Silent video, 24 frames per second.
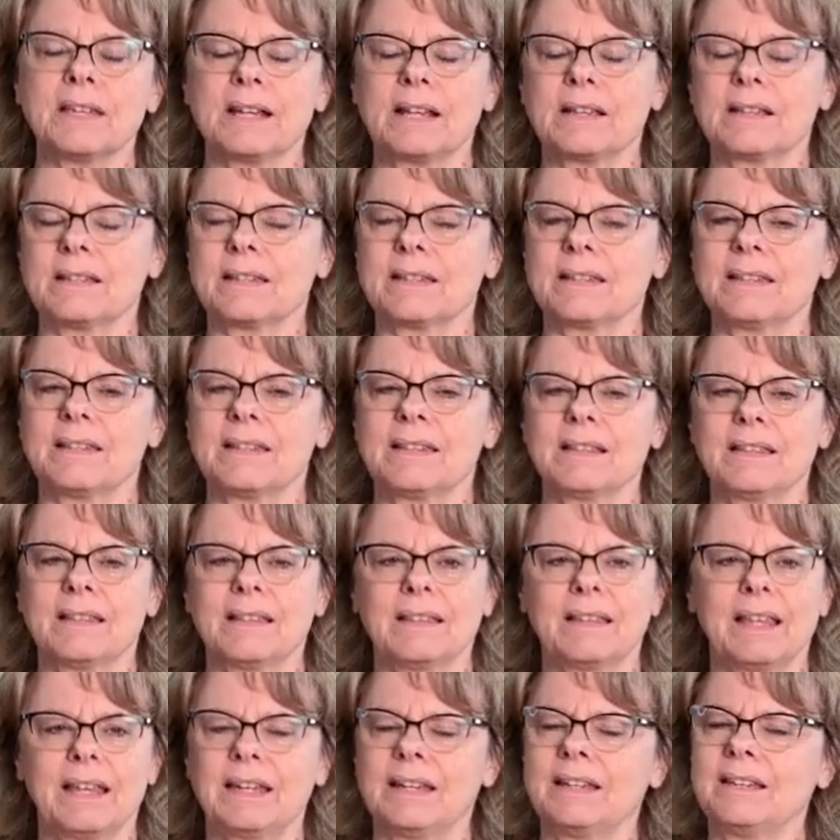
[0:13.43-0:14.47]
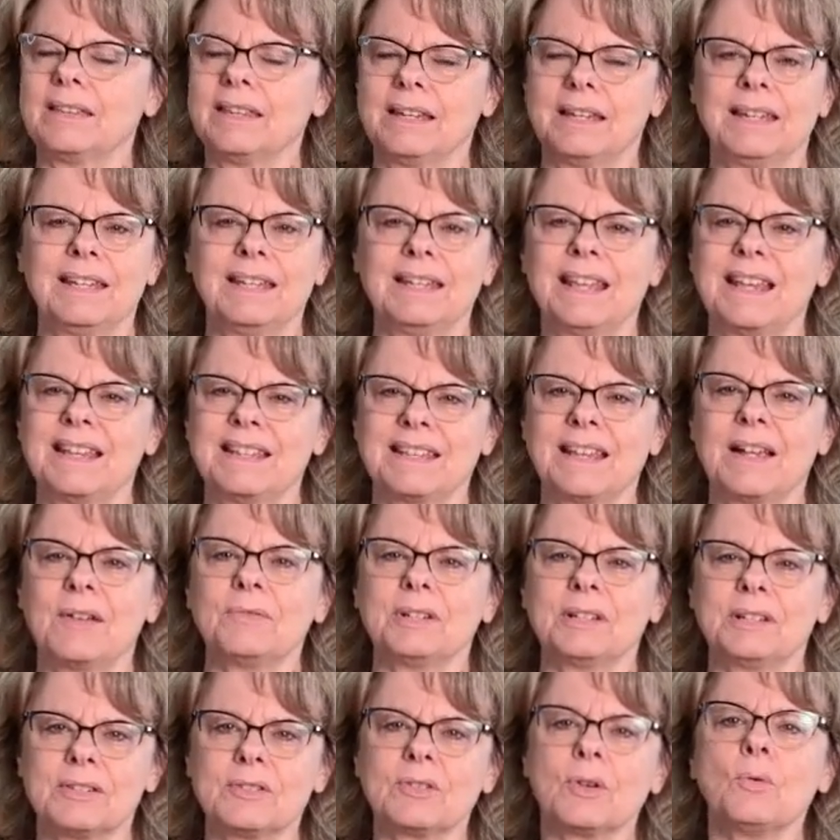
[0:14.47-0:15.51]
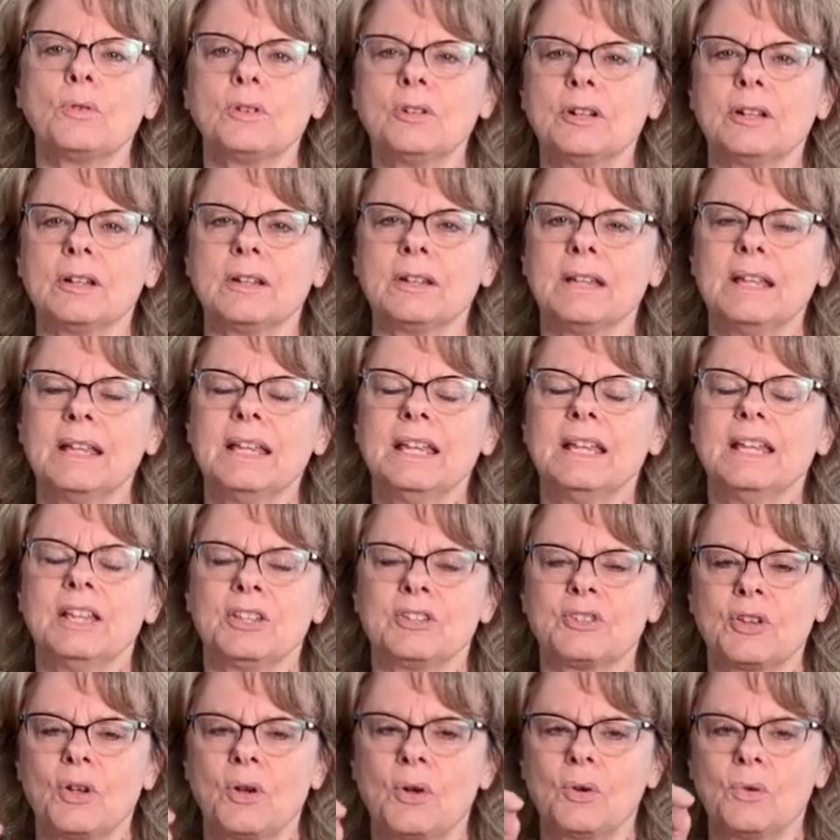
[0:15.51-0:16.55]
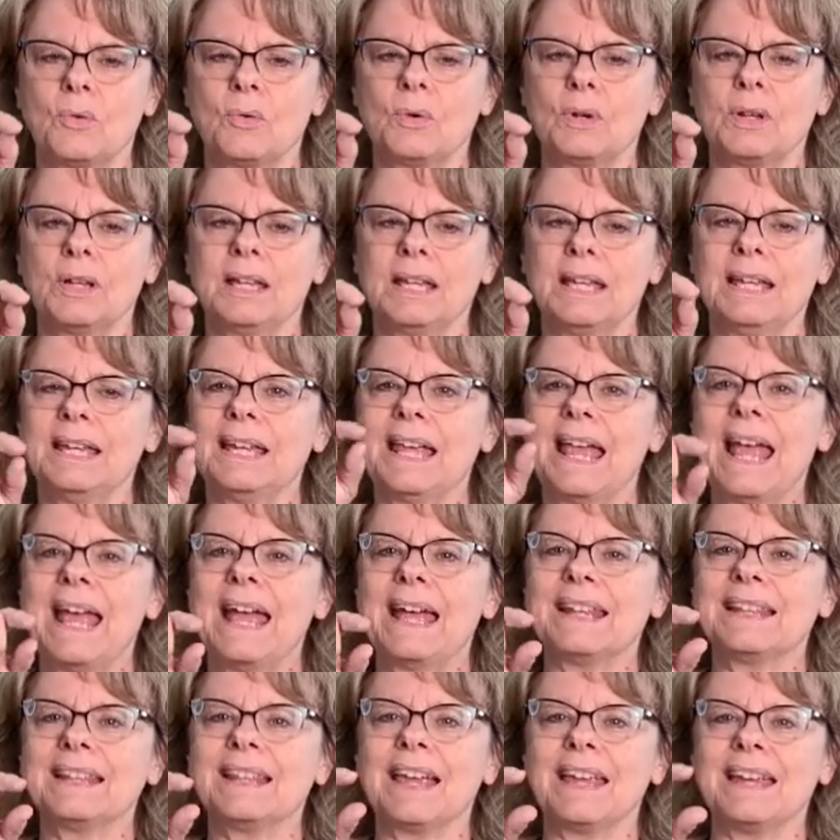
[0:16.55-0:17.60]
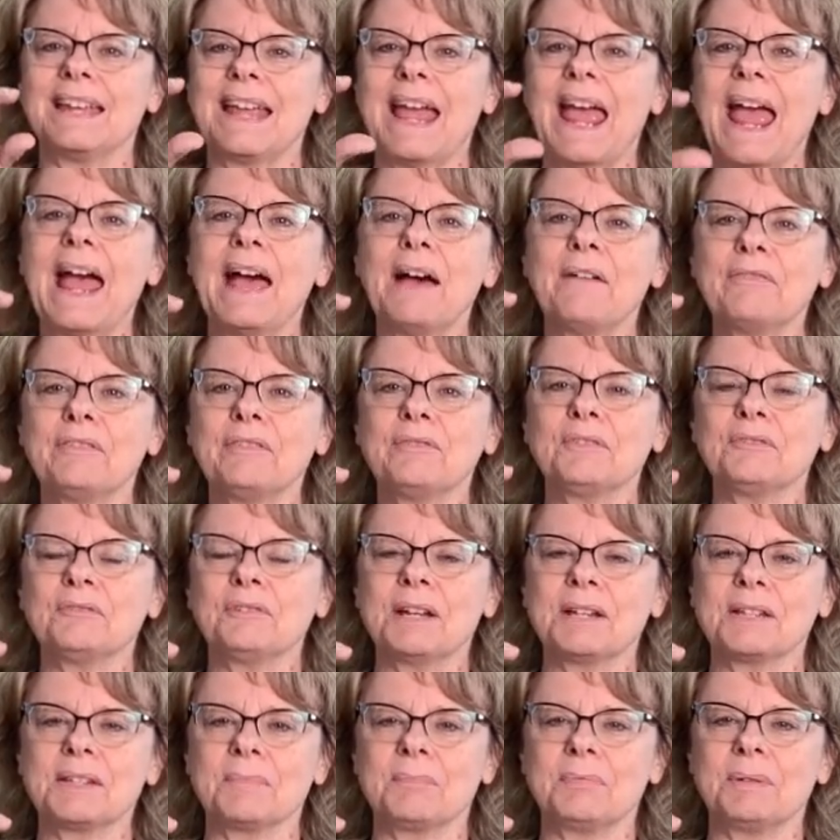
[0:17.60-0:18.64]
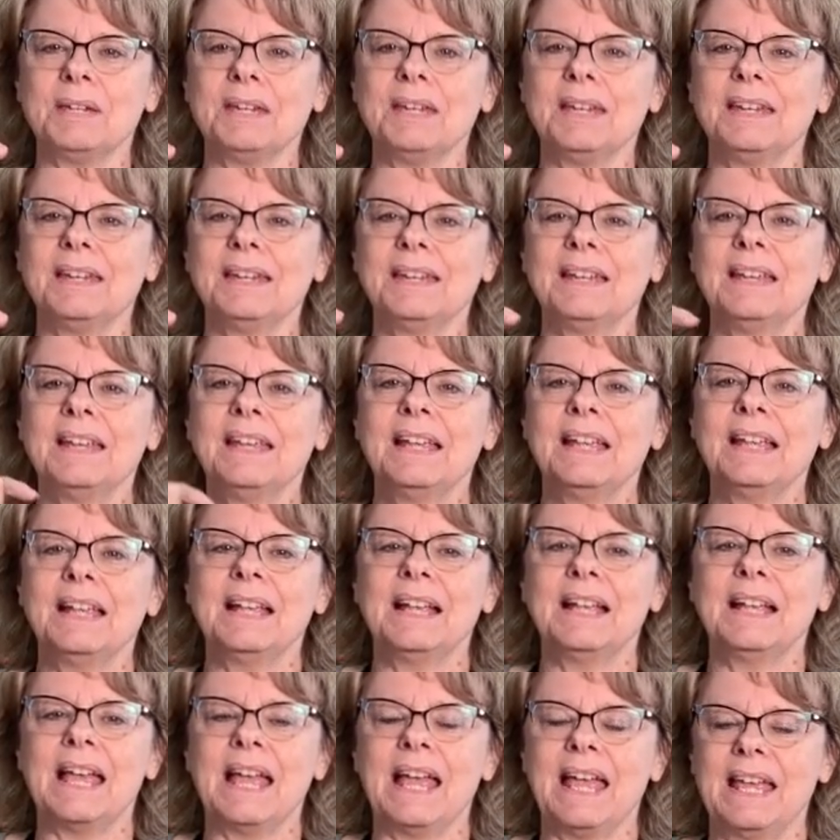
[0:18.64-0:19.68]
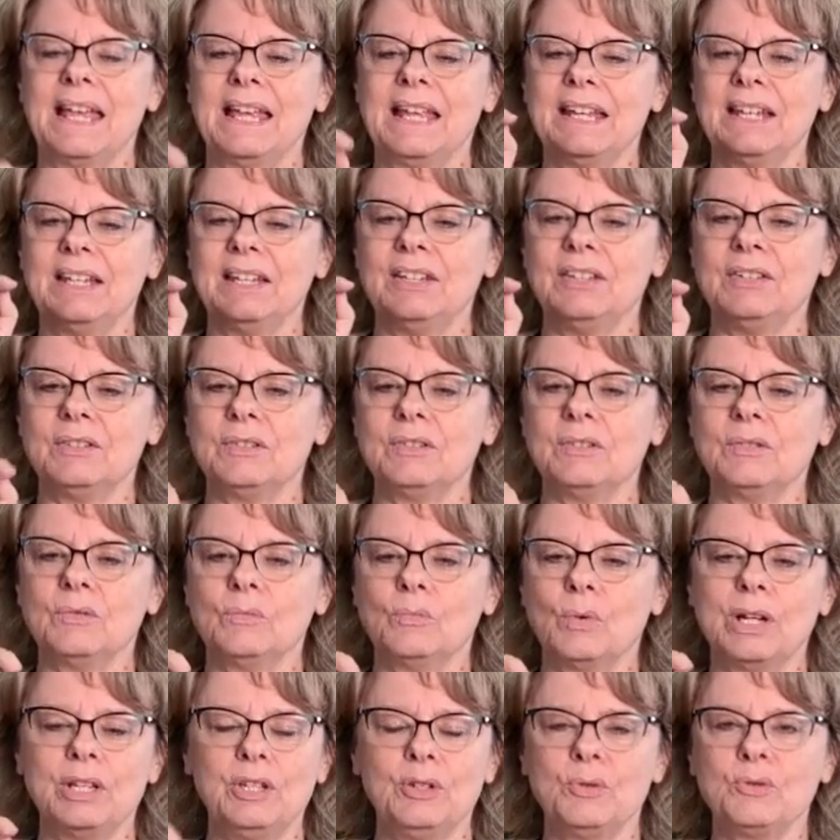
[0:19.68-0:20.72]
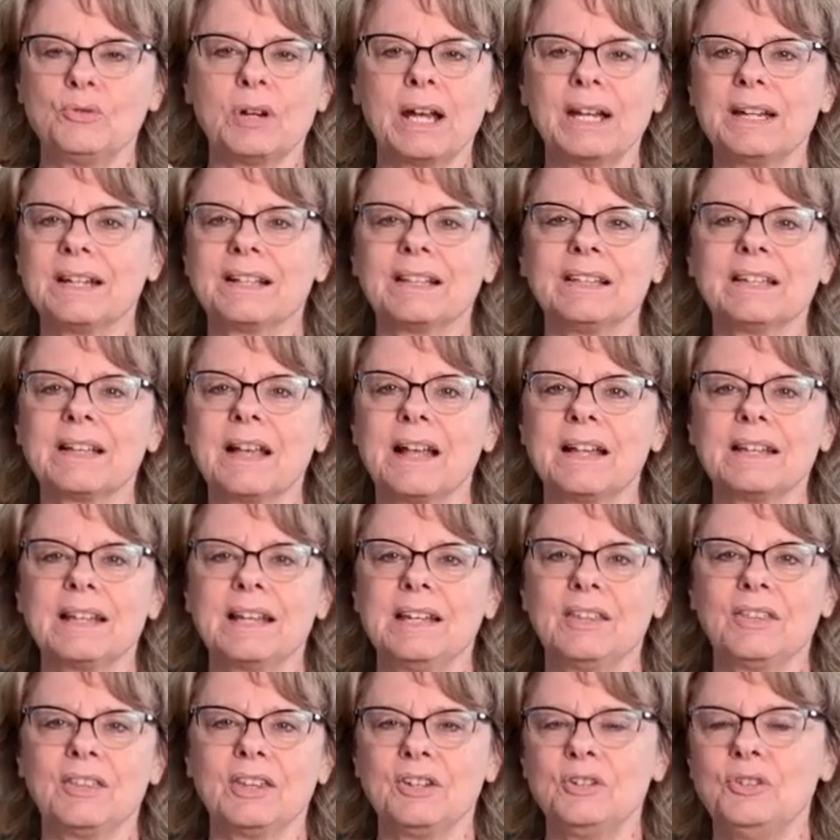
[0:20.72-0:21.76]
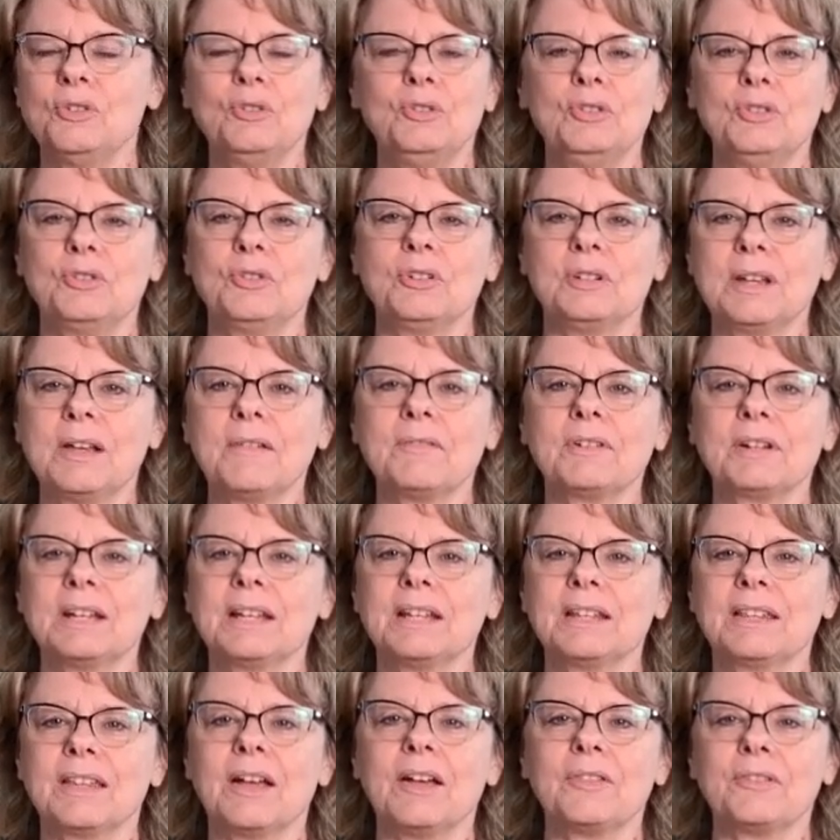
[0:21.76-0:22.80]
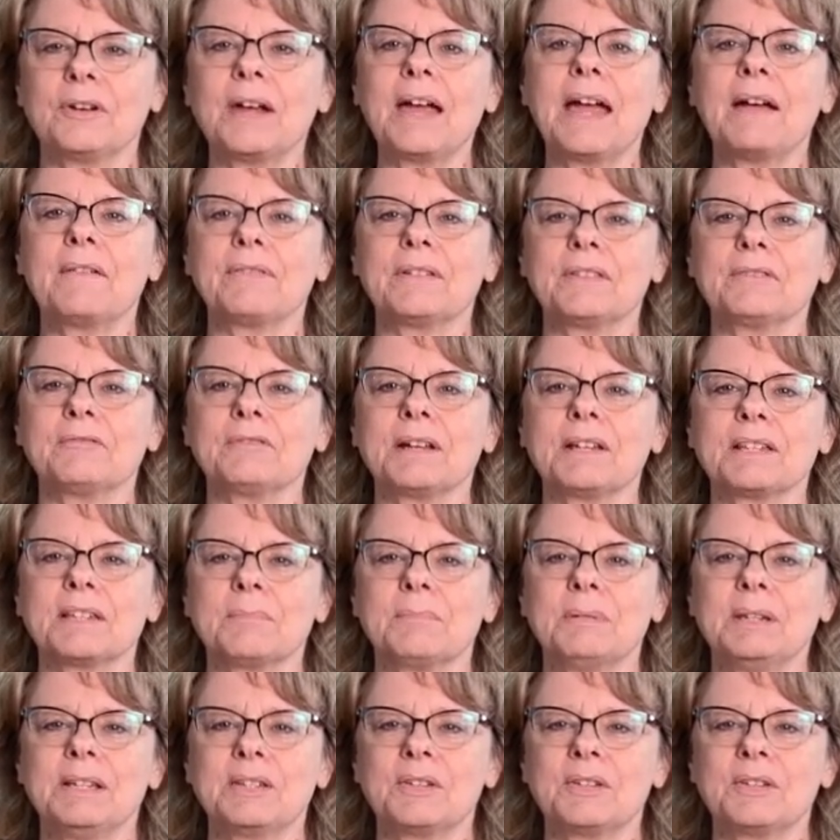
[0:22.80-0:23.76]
I was like thinking that sounded so good. So it had like half of the recipe, and when you tried to click on anything you could never get the other half of the recipe.